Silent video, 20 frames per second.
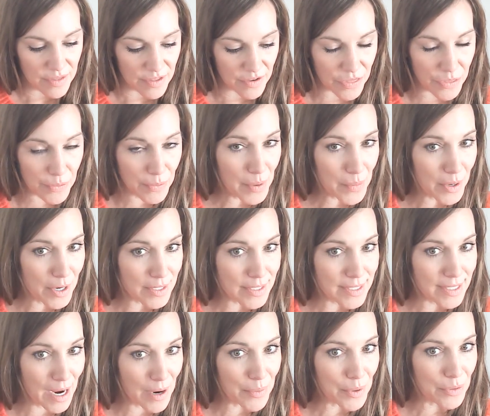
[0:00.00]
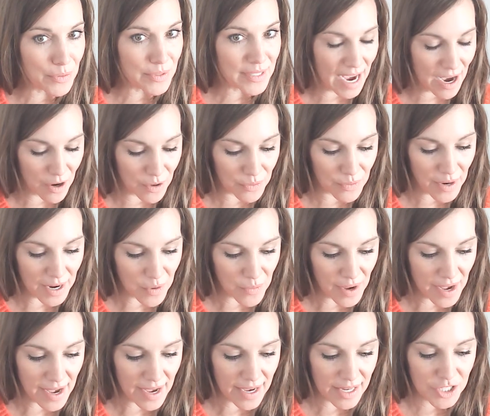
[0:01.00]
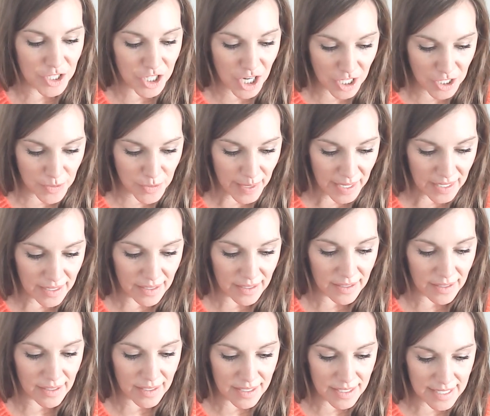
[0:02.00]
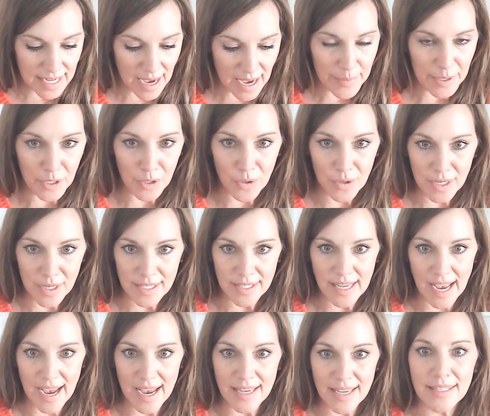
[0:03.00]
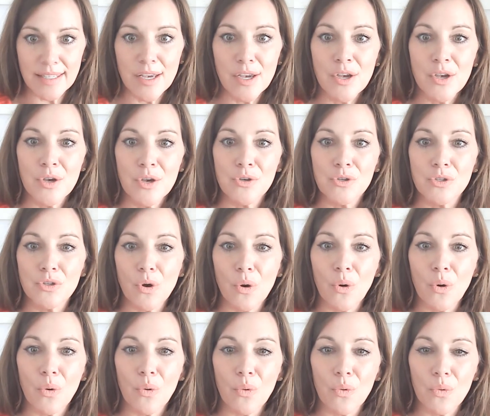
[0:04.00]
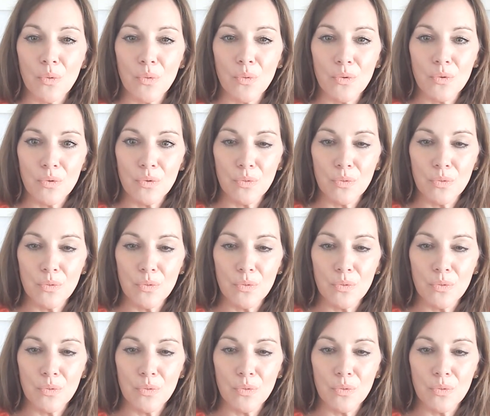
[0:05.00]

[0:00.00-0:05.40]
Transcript: The three words that I wrote down right away: judgment, condemn, and criticize. So